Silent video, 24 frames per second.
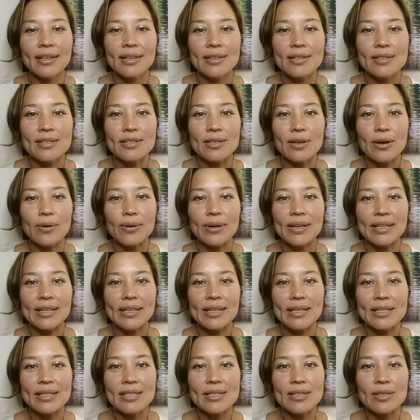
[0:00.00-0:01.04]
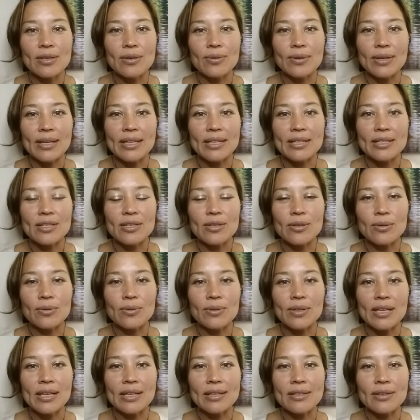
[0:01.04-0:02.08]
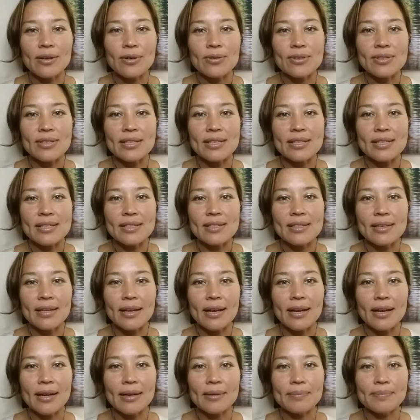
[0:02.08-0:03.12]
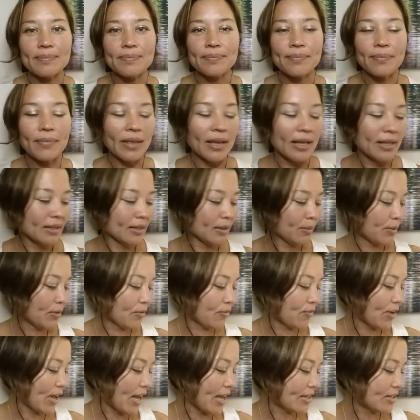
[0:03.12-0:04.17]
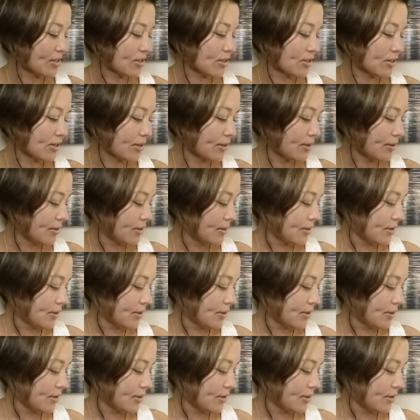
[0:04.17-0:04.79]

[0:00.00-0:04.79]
So it gets you into ketosis a little bit faster.